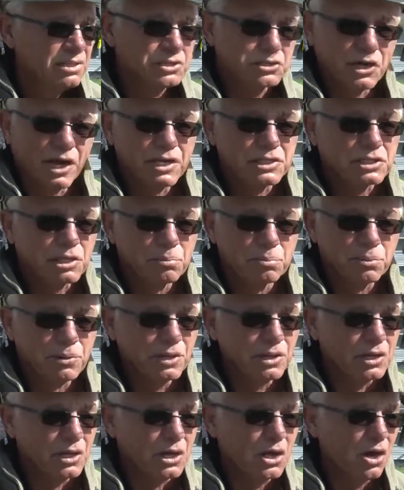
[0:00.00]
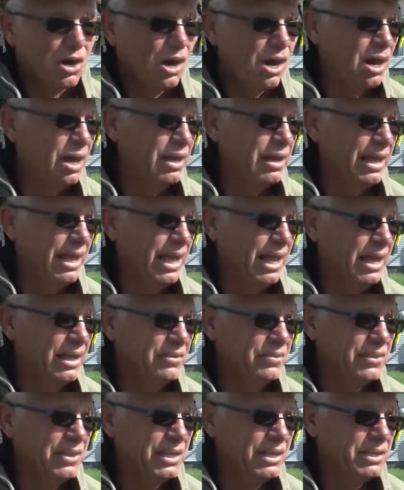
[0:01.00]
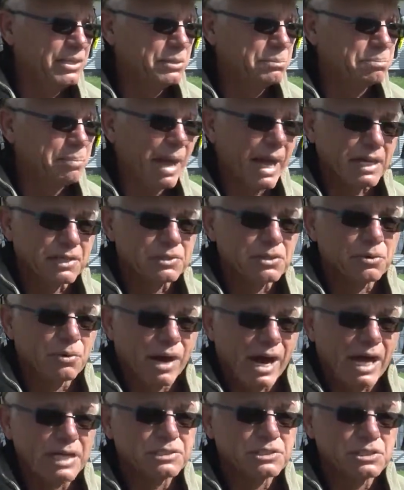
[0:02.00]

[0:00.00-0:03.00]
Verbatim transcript: The shed is completely gone, and the back of the garage